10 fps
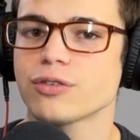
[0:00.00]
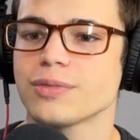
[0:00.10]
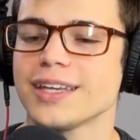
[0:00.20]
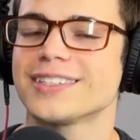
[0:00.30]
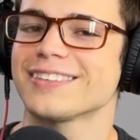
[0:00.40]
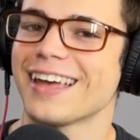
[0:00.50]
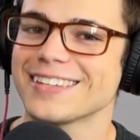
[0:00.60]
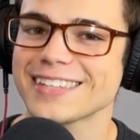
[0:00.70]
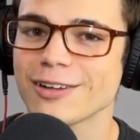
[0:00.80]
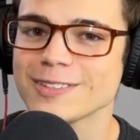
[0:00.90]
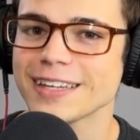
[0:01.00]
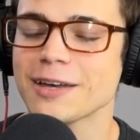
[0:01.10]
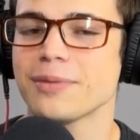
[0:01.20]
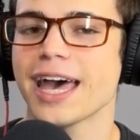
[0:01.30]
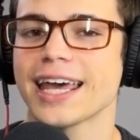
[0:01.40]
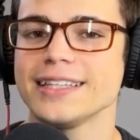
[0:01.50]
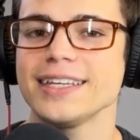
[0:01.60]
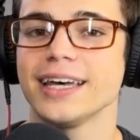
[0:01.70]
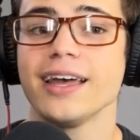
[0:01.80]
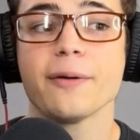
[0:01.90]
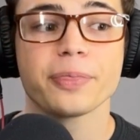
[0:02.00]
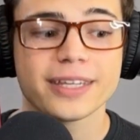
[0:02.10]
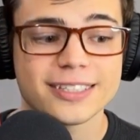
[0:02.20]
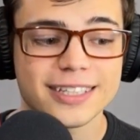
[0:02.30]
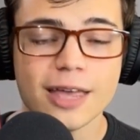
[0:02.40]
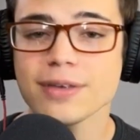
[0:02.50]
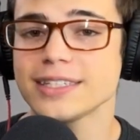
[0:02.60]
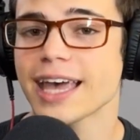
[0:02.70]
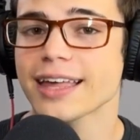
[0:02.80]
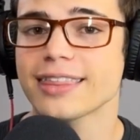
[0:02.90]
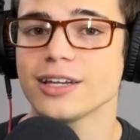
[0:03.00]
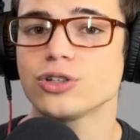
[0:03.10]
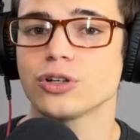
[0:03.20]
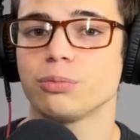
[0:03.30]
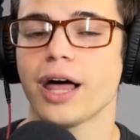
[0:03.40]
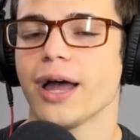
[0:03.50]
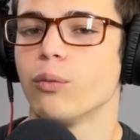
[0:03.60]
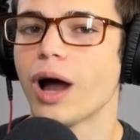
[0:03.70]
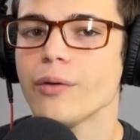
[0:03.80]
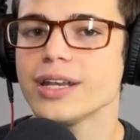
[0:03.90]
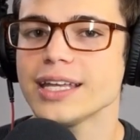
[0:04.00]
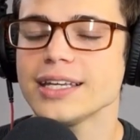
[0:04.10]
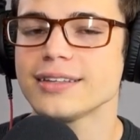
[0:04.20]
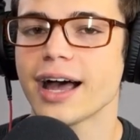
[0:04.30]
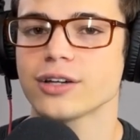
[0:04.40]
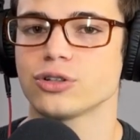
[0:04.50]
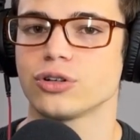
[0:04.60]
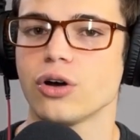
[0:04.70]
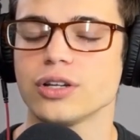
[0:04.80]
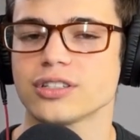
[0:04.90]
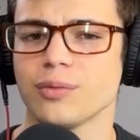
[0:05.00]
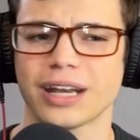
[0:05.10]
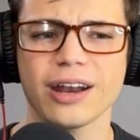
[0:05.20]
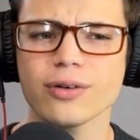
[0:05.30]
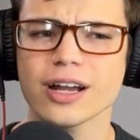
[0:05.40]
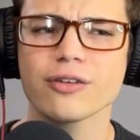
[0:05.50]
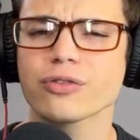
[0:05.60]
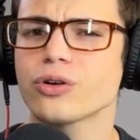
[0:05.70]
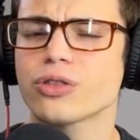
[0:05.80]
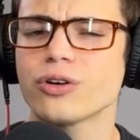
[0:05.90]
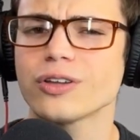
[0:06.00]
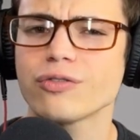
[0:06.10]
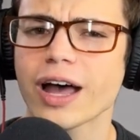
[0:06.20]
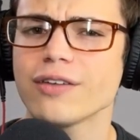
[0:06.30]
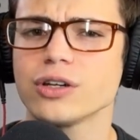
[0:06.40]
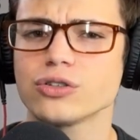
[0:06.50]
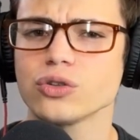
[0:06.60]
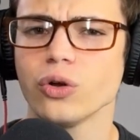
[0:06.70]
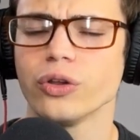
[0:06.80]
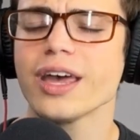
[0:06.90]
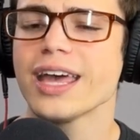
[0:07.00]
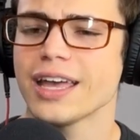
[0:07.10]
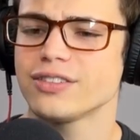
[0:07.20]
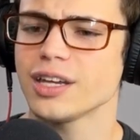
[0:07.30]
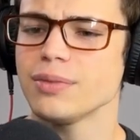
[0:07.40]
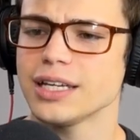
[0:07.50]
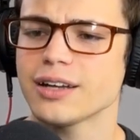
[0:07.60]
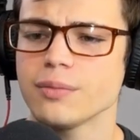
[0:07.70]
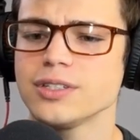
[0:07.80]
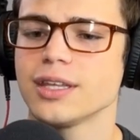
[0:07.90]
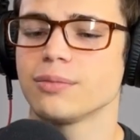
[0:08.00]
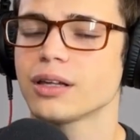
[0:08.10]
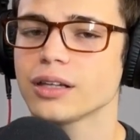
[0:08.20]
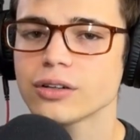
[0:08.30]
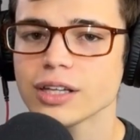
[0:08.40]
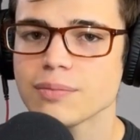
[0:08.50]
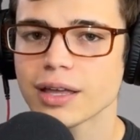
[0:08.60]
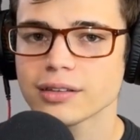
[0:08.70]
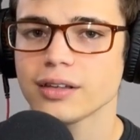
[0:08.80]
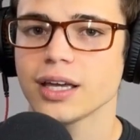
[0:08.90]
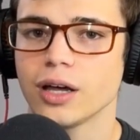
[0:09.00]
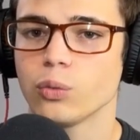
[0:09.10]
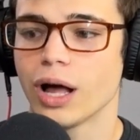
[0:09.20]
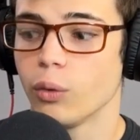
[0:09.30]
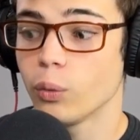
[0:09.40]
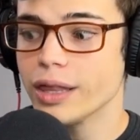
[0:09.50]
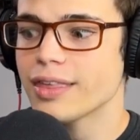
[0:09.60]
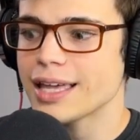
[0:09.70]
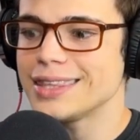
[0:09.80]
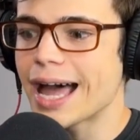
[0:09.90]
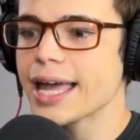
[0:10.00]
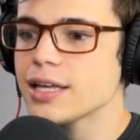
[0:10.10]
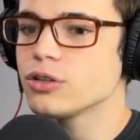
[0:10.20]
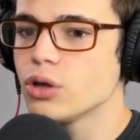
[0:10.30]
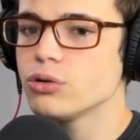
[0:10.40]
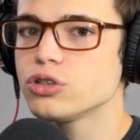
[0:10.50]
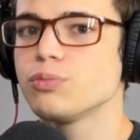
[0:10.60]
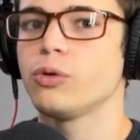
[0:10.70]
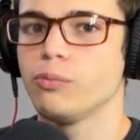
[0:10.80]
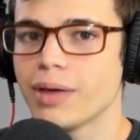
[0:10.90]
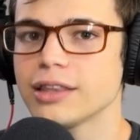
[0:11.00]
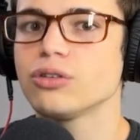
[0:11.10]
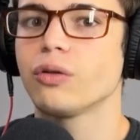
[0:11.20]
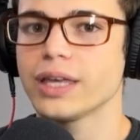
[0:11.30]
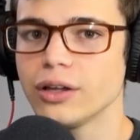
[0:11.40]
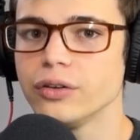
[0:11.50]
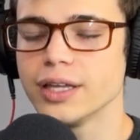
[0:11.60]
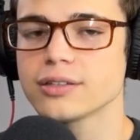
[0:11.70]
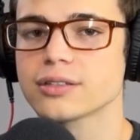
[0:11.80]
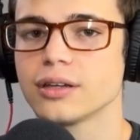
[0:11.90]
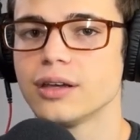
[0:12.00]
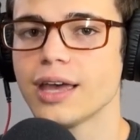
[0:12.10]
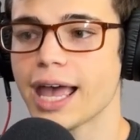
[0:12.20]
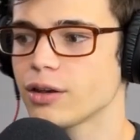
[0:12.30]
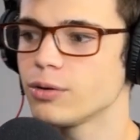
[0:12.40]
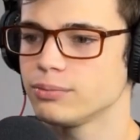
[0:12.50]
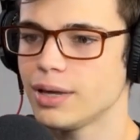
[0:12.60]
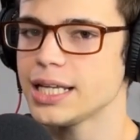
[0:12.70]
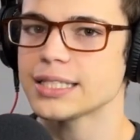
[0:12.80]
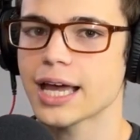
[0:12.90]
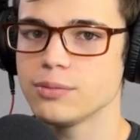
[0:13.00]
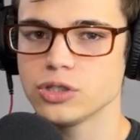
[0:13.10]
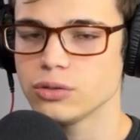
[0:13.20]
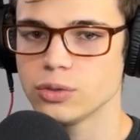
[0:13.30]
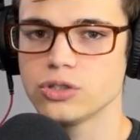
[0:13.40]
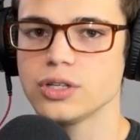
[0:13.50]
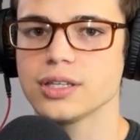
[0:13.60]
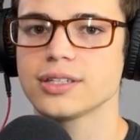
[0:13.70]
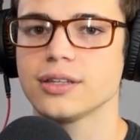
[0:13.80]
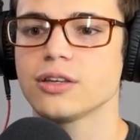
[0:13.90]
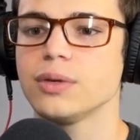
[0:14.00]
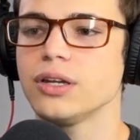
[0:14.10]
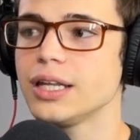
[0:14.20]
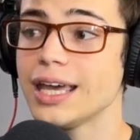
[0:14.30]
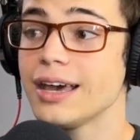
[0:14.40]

this. That sounds like a bad idea. Same exact thing should apply. Why would any doctor go to someone, I don't care if they're 35 years old, if somebody comes to them clearly mentally unwell with a diagnosable mental illness, and many times we see this in the community,